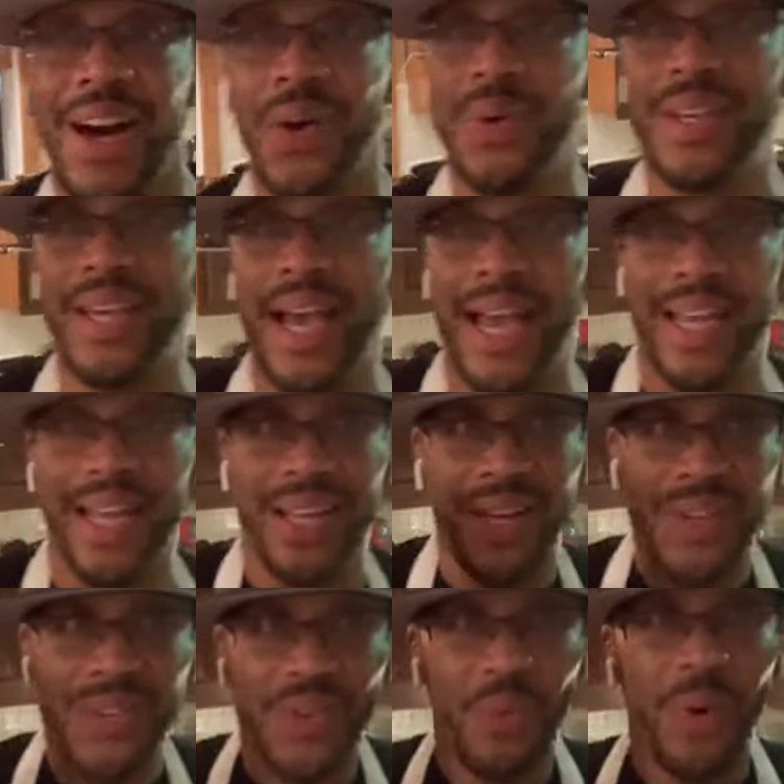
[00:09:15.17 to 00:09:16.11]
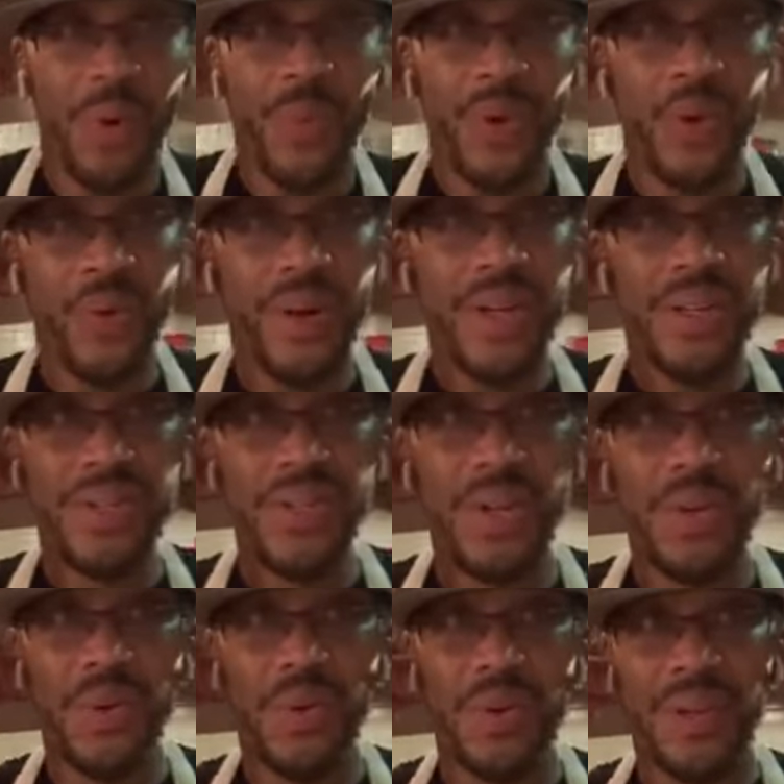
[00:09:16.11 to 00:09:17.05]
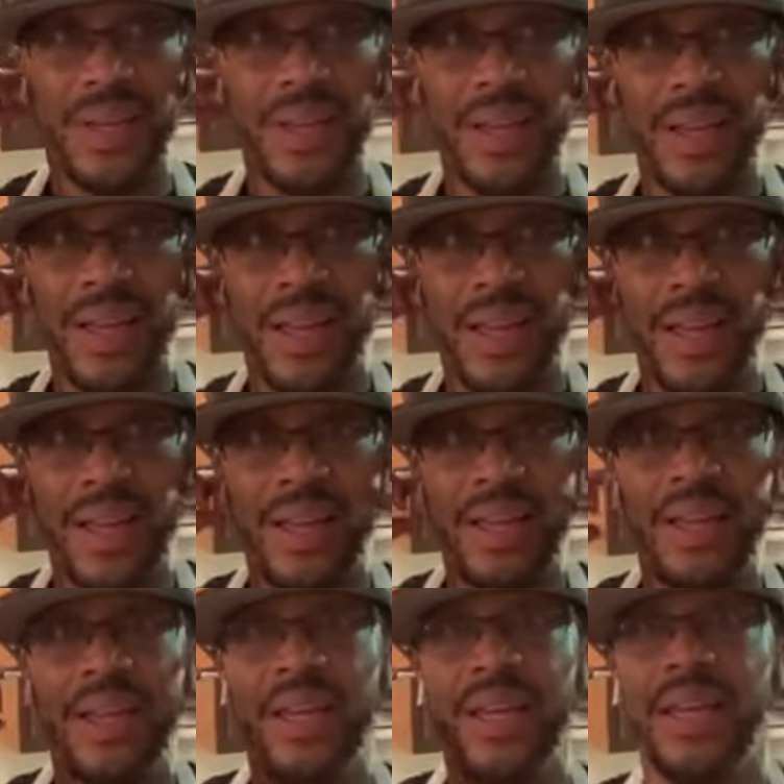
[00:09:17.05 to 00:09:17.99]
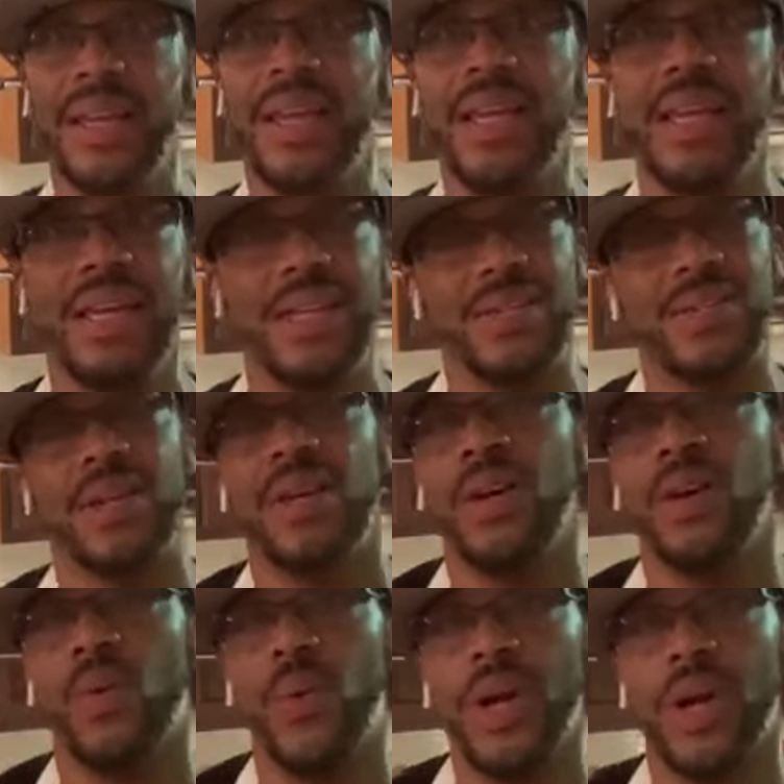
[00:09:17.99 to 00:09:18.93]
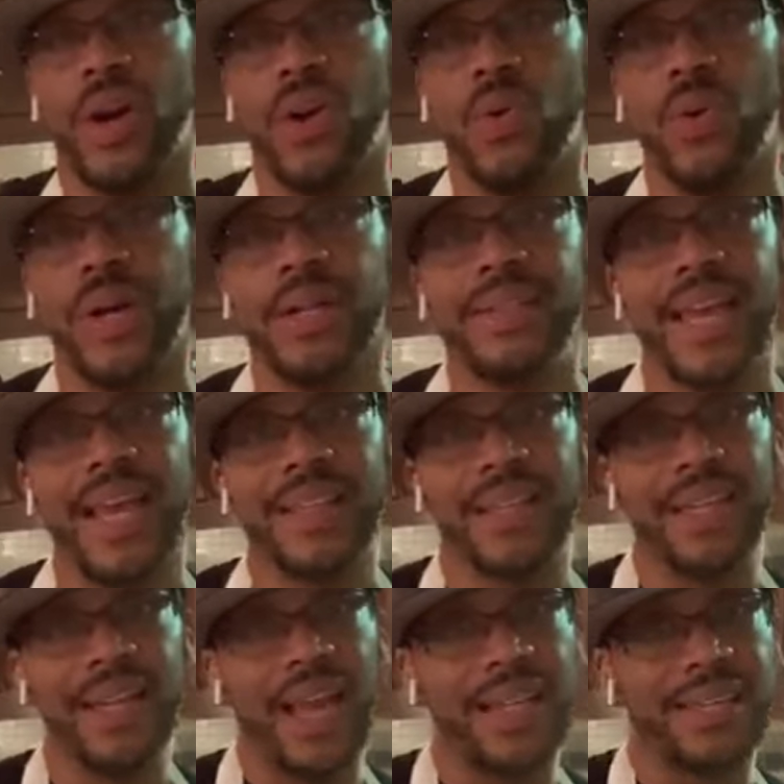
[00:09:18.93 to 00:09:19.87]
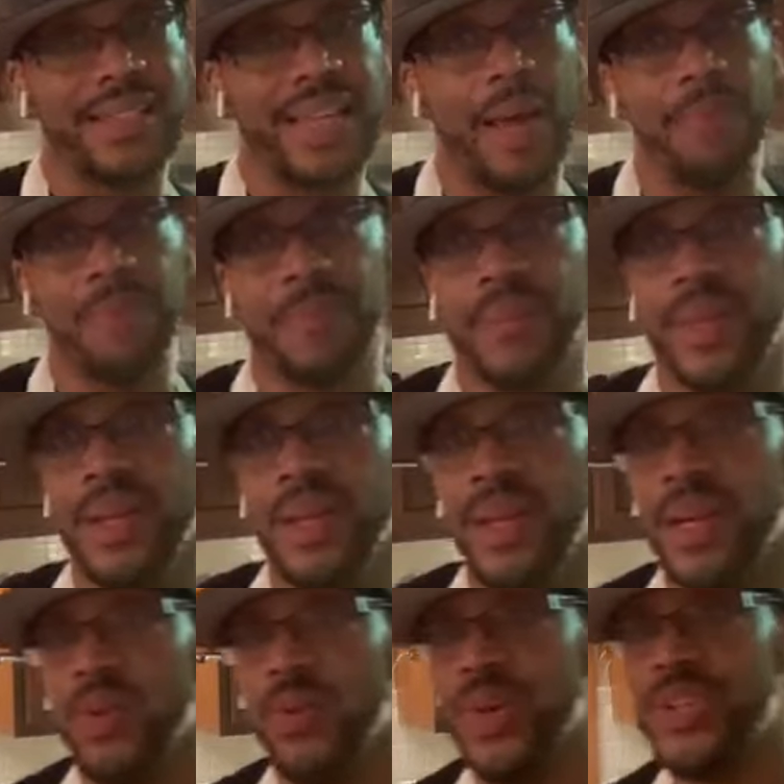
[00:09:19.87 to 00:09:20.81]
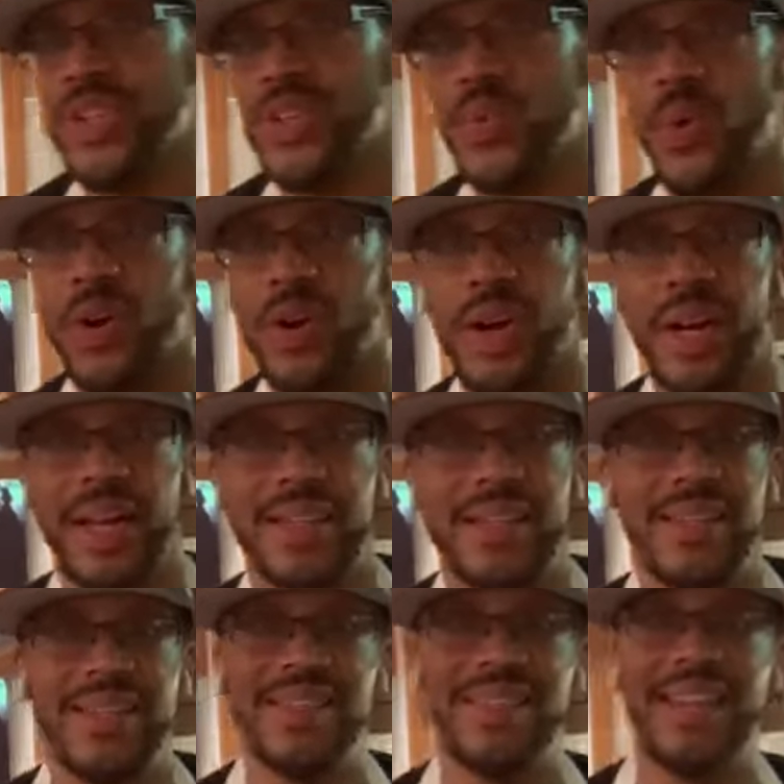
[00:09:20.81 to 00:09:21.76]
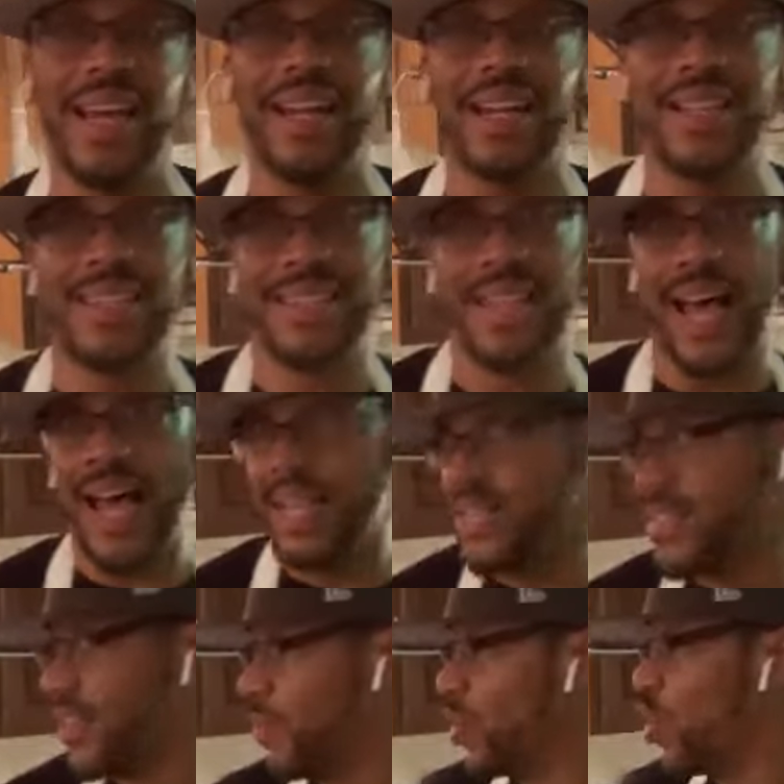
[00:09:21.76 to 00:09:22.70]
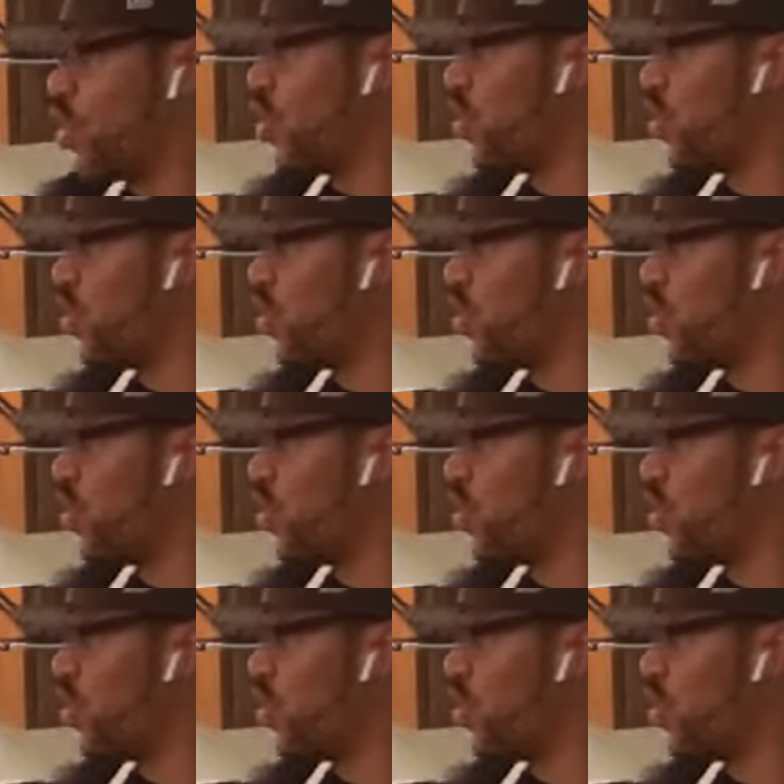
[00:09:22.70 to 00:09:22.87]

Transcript: Okay. So, what we're going to do is we are going to take the next step, which is we're going to set aside some